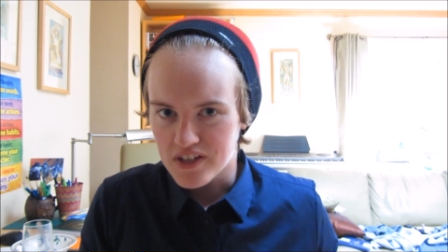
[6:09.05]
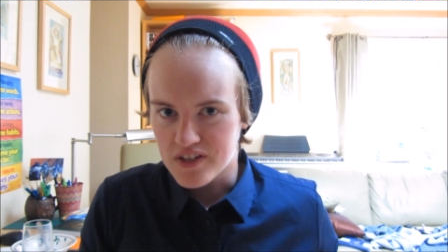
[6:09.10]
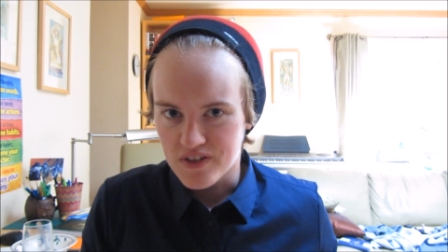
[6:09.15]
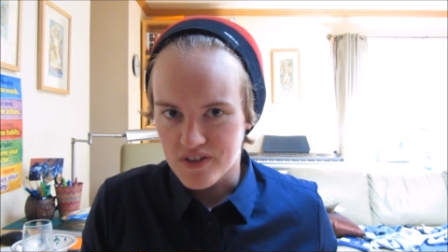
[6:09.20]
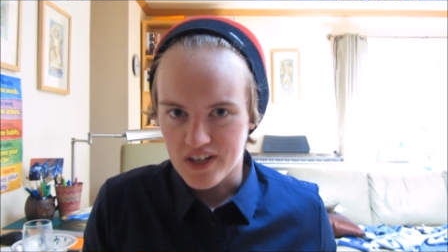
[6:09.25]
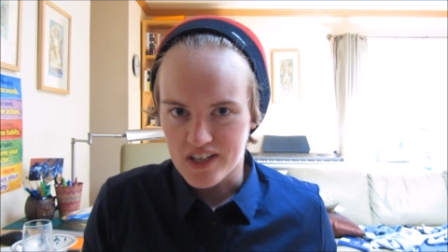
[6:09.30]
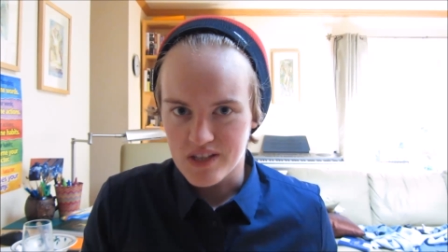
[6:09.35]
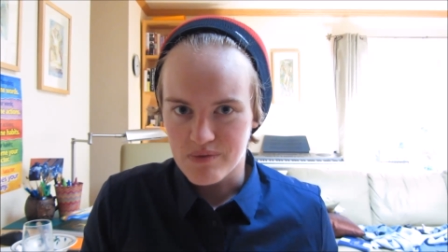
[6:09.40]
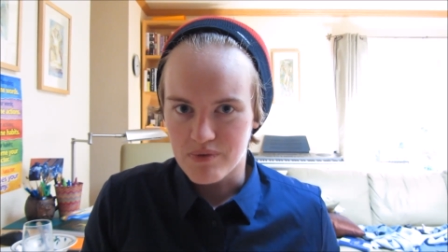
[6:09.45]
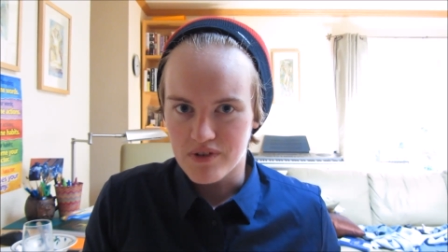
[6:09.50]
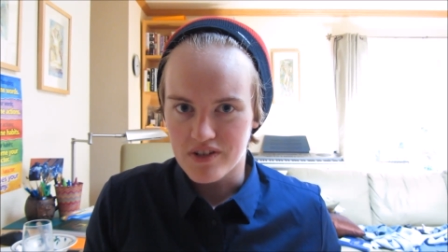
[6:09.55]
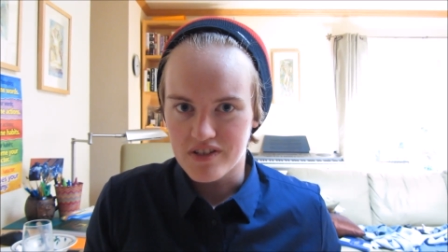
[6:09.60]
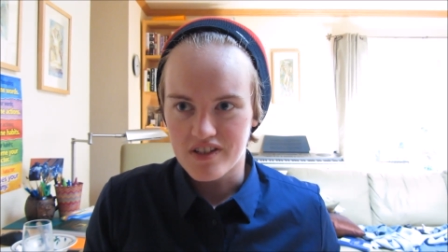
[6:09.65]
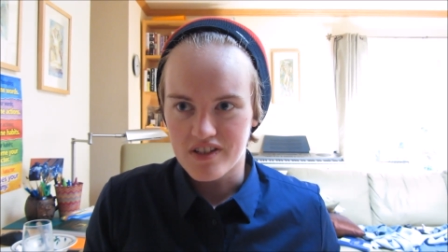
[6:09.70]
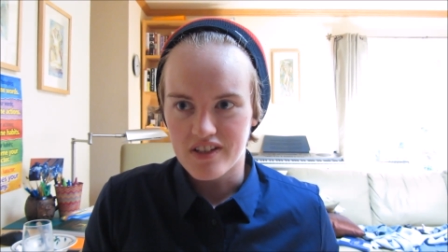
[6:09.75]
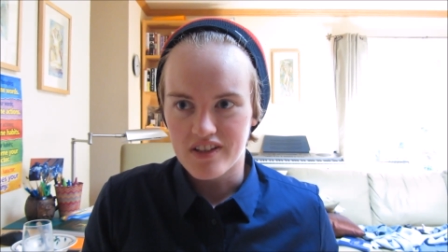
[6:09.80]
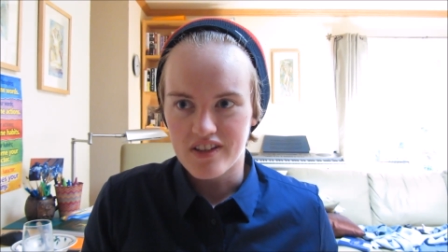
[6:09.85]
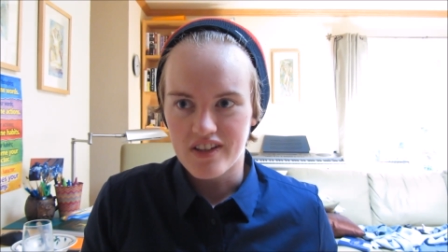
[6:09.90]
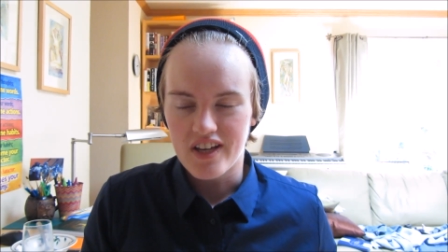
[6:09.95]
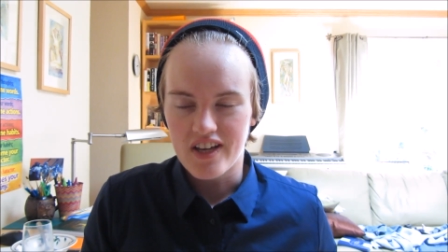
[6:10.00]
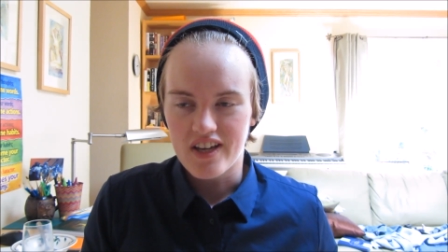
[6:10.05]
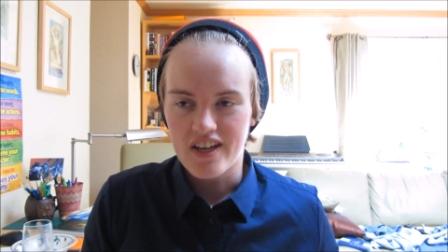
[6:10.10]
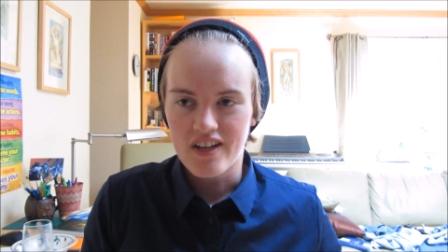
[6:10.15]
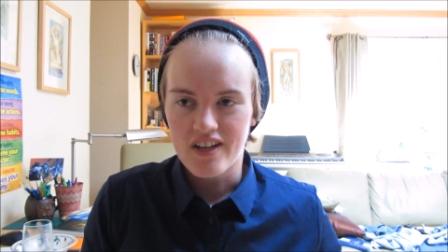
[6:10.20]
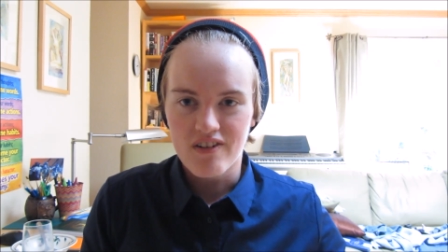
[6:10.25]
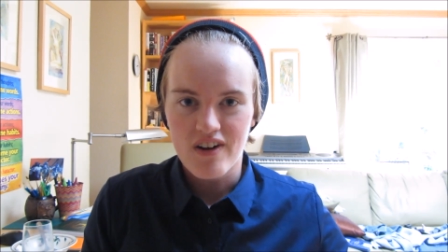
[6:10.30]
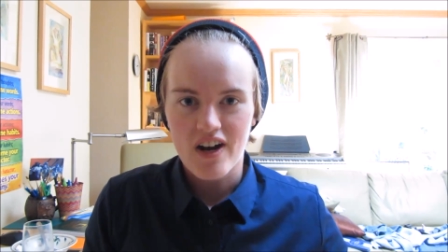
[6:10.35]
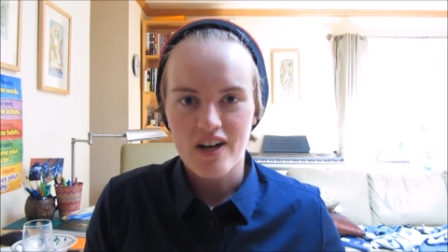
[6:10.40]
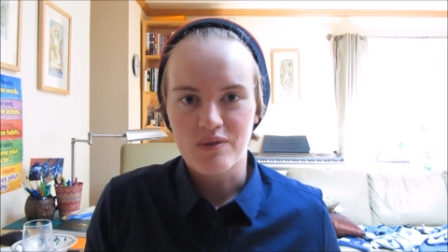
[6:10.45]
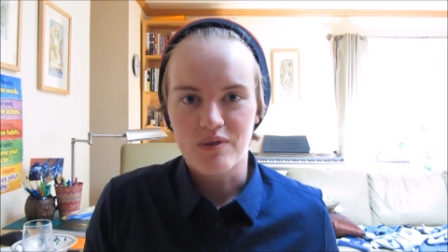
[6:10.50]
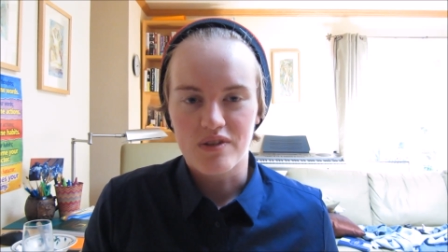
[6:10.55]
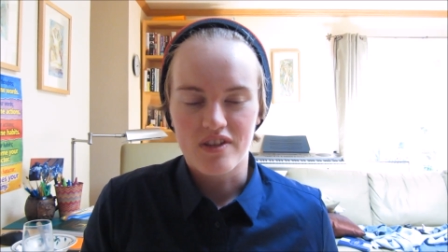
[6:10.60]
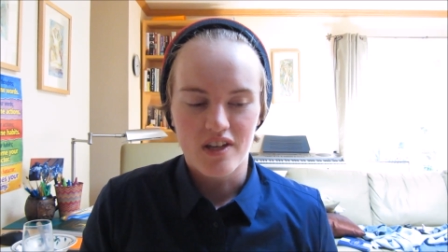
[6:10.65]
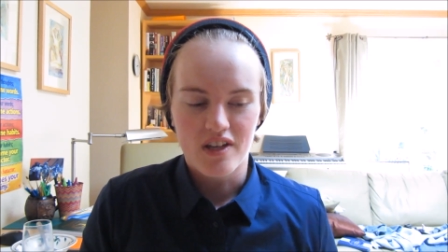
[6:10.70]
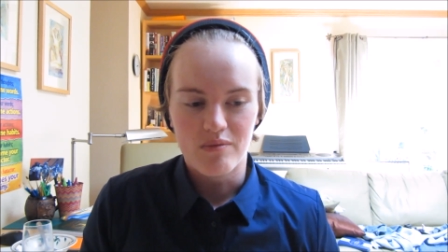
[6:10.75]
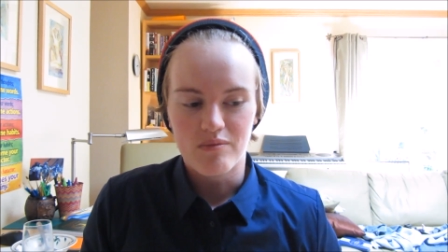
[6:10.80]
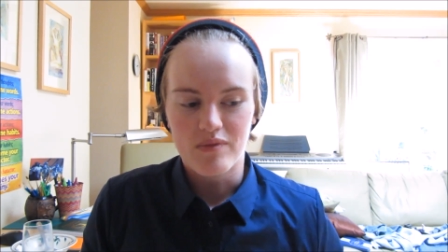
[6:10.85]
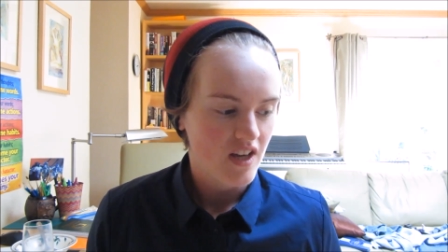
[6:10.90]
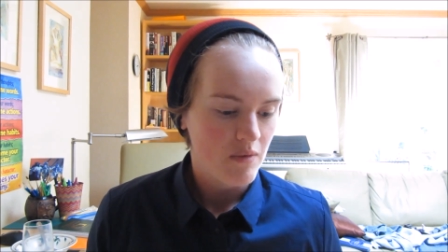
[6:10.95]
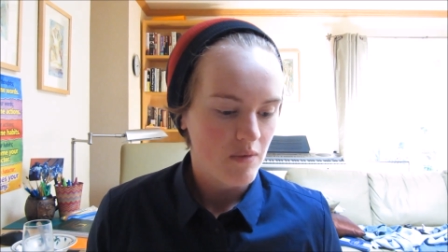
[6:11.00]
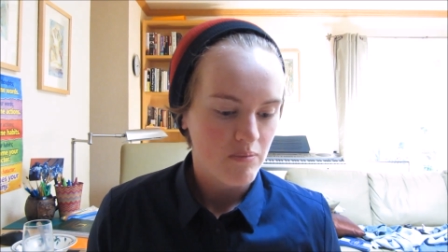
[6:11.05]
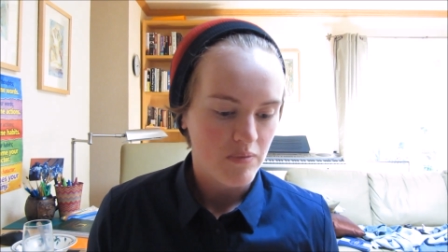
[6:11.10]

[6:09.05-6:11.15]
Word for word: a trans person, they interact with them.